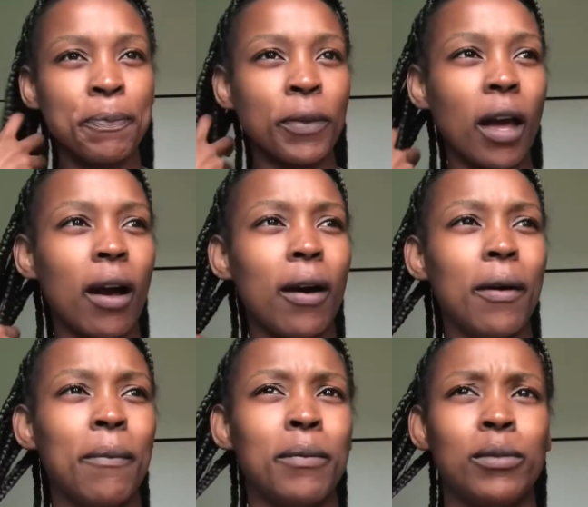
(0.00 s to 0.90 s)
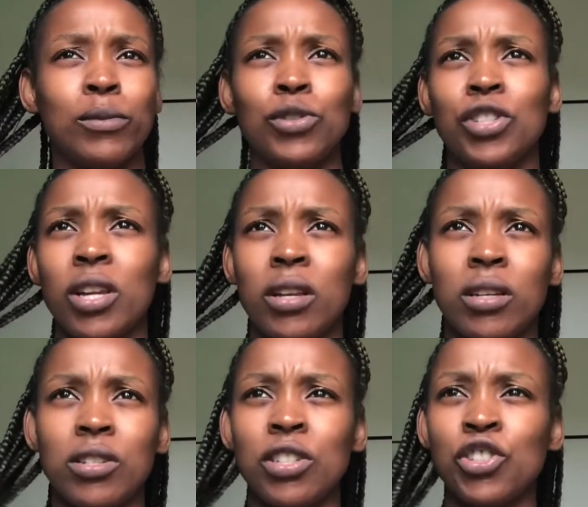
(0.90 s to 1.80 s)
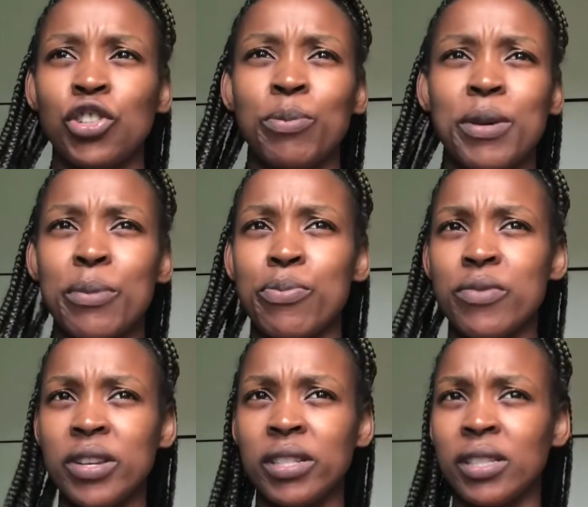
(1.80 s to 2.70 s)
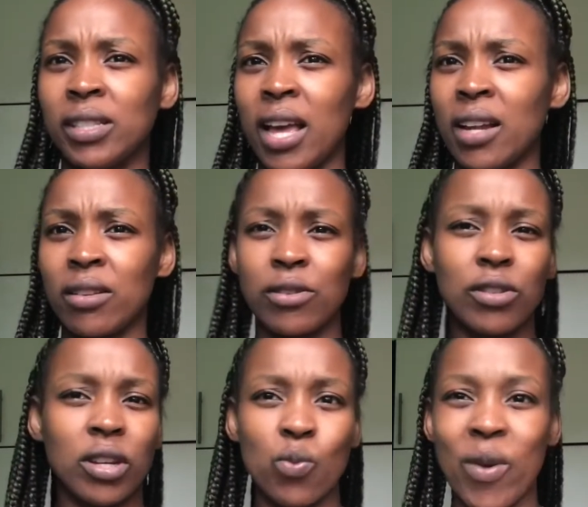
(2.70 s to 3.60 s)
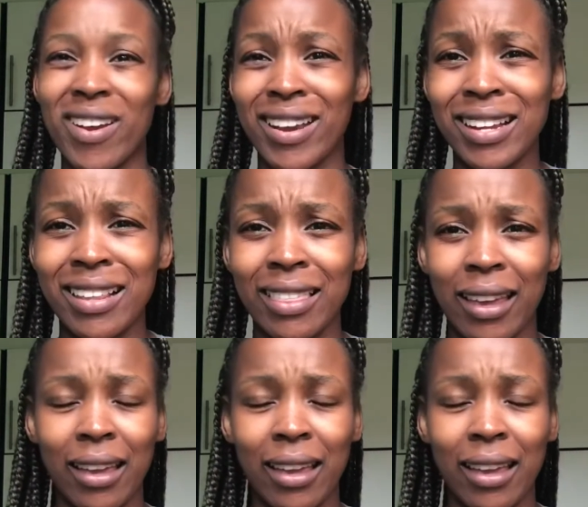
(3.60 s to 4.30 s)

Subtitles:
it should be a breeze, and you can wear anything,